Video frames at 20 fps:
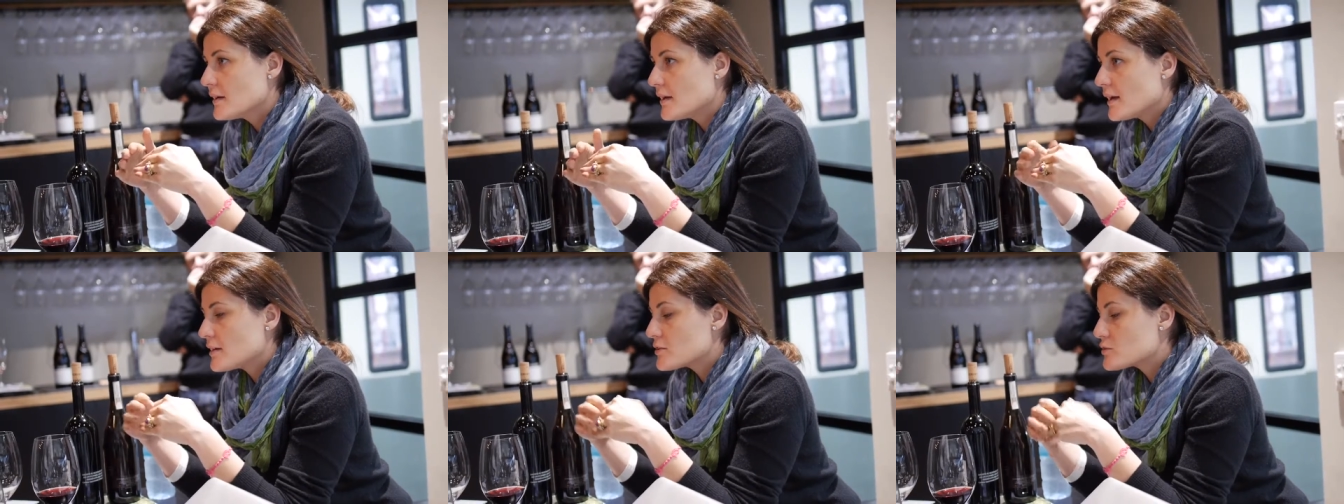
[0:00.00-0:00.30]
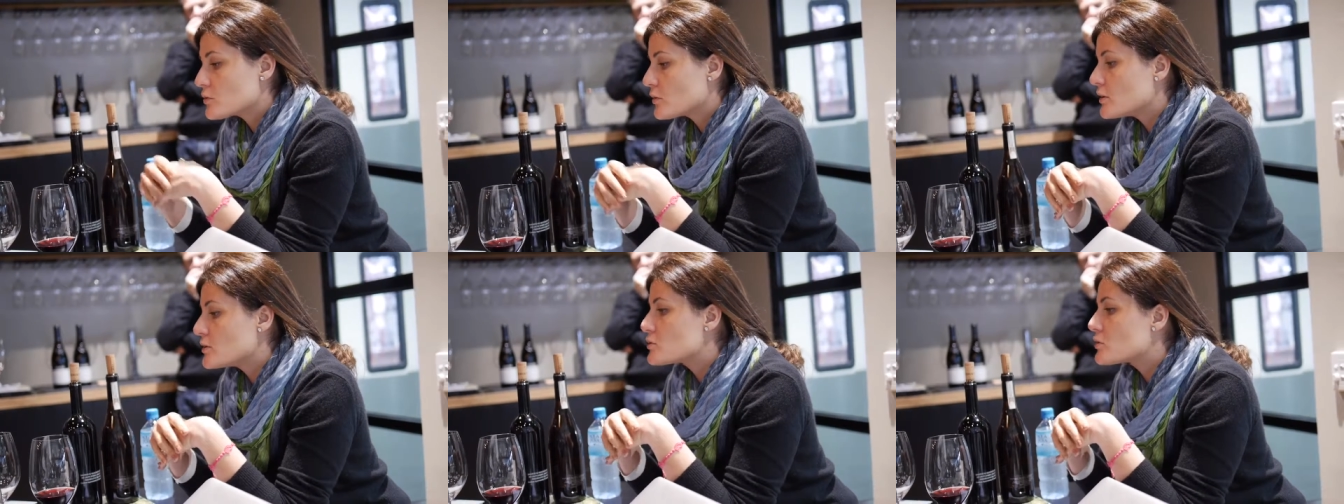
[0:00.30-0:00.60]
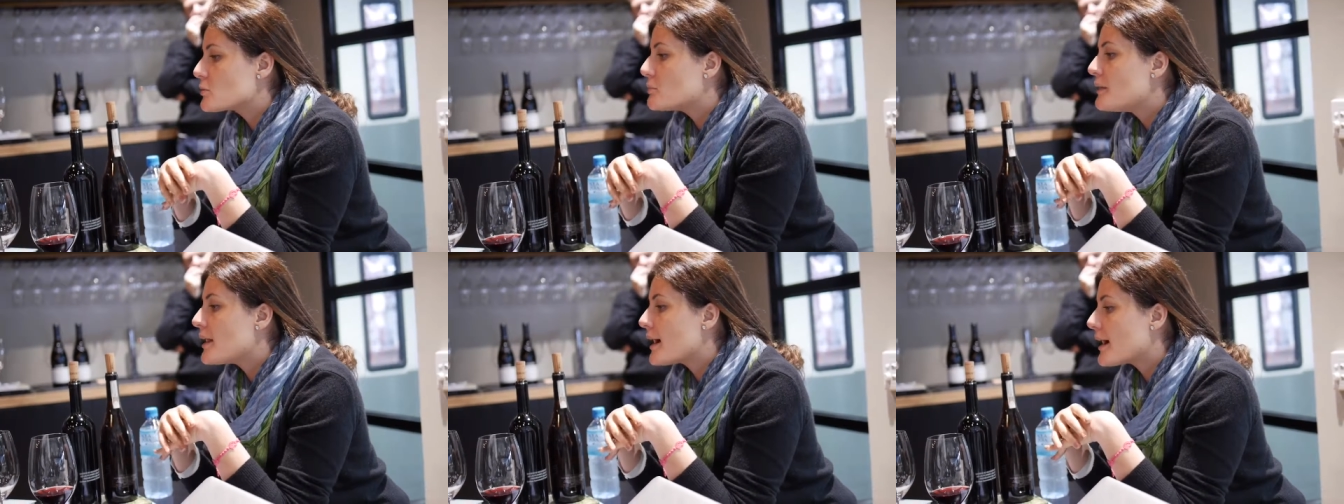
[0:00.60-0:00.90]
and so
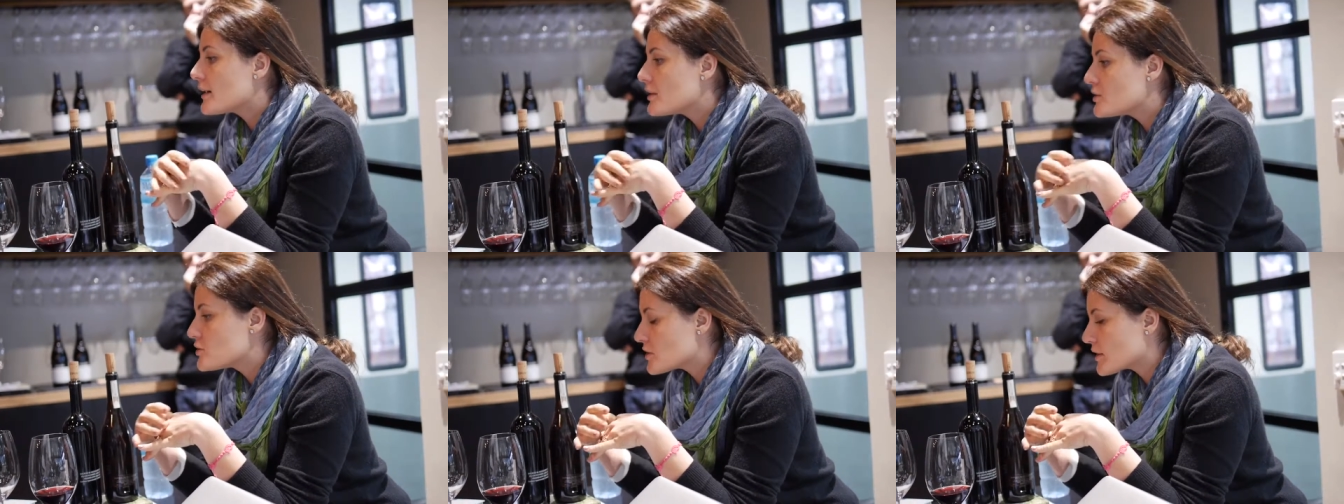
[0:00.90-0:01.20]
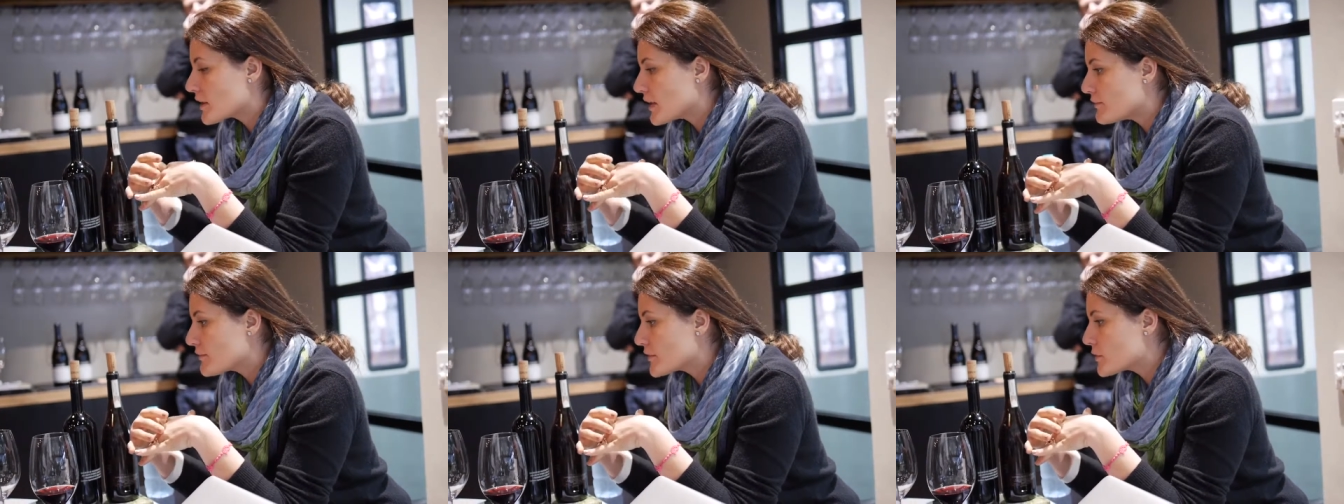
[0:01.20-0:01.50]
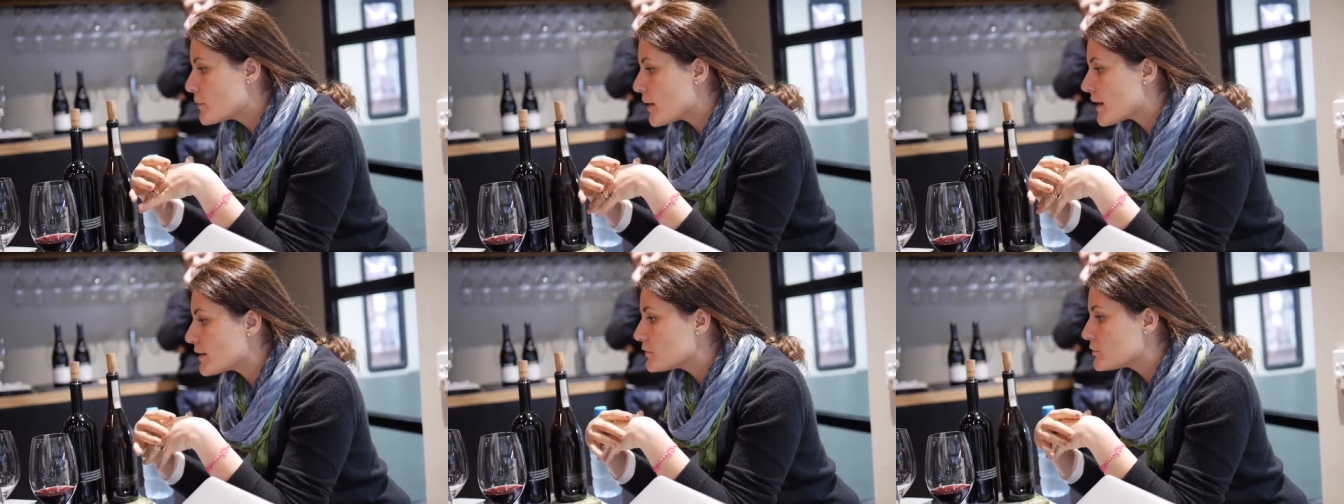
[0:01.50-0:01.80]
it's obliging
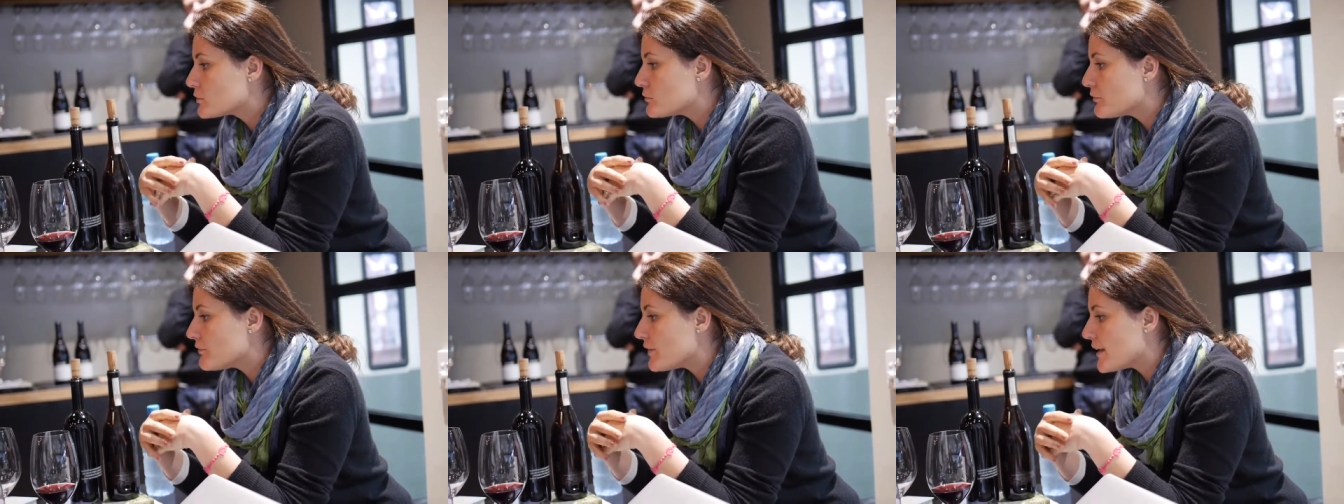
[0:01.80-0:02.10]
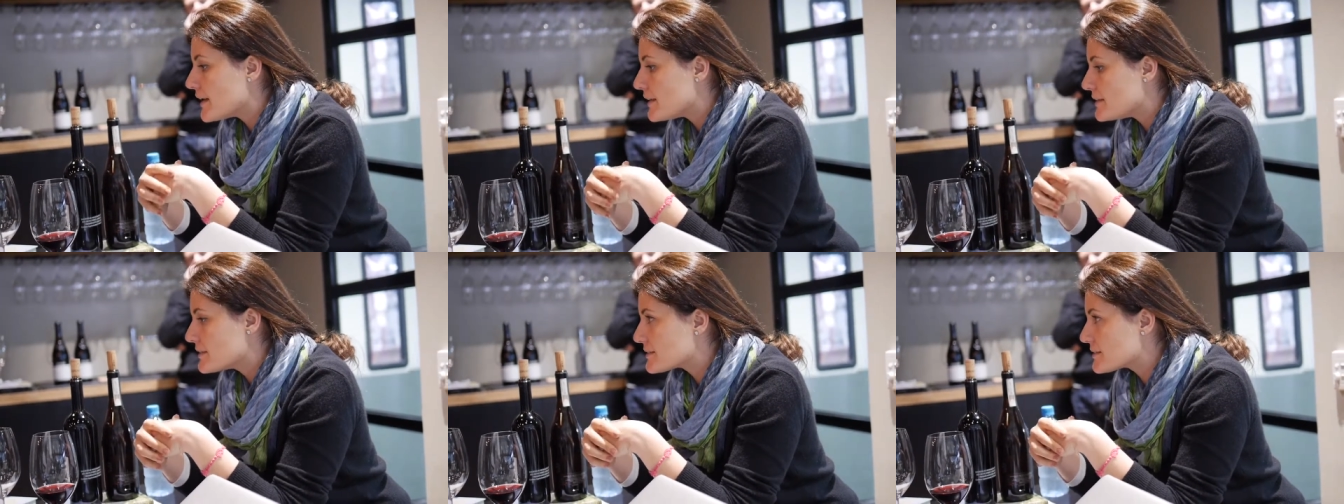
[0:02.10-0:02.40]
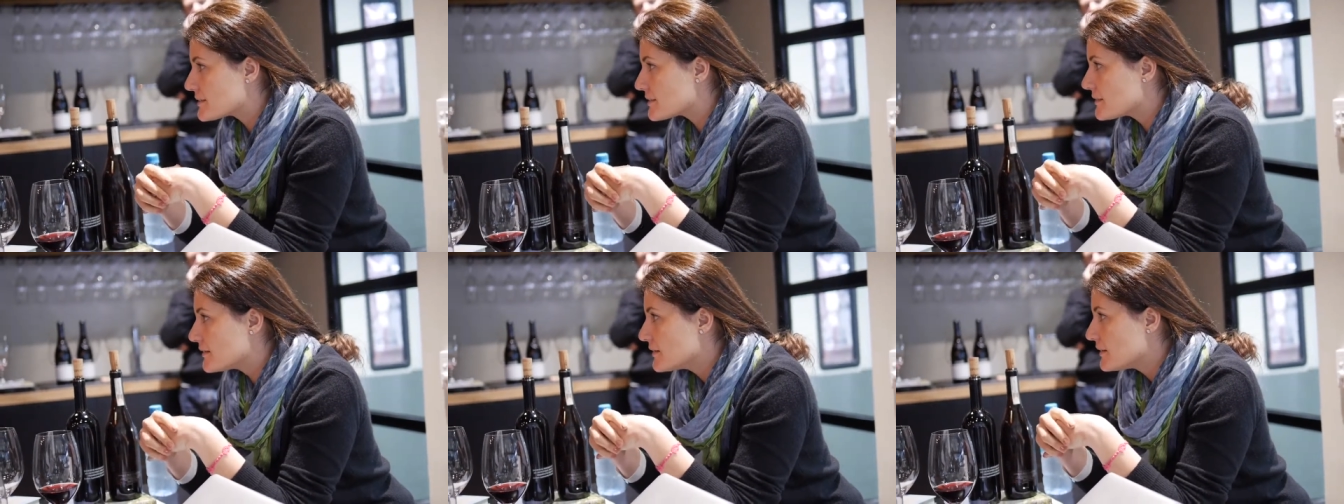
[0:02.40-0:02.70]
everyone to
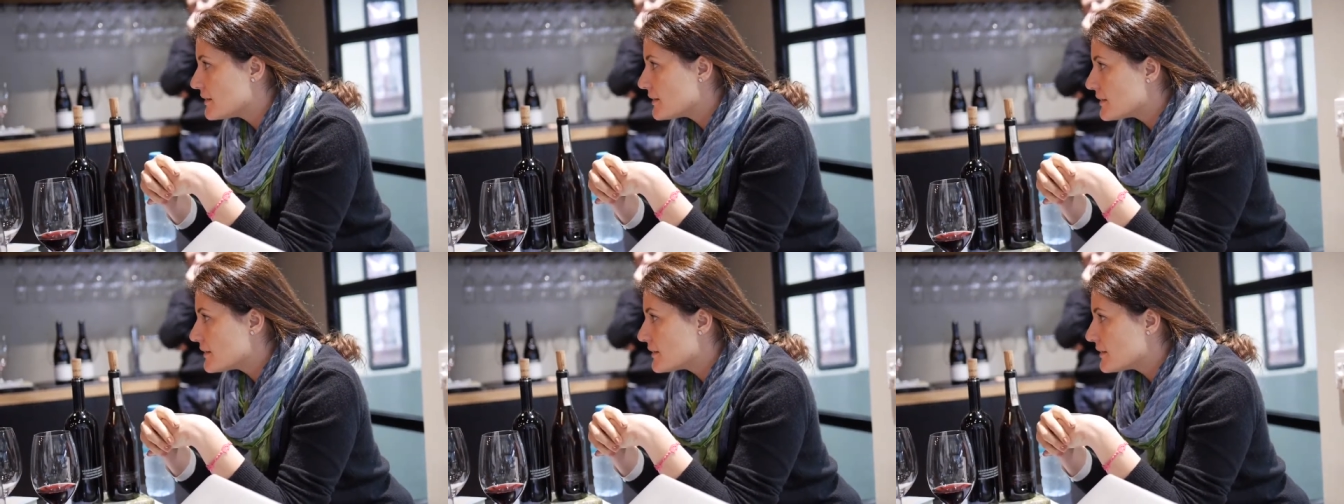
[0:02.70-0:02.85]
face uh,